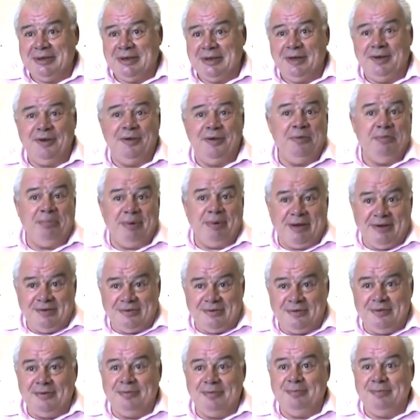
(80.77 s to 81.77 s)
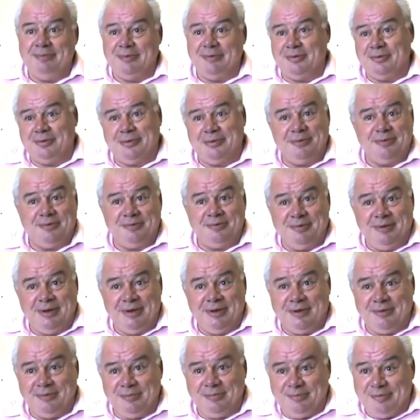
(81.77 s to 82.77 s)
another bedroom or,
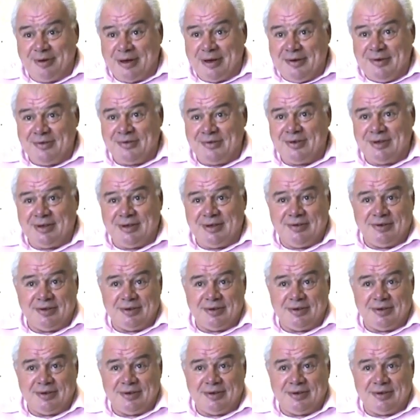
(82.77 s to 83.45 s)
various things.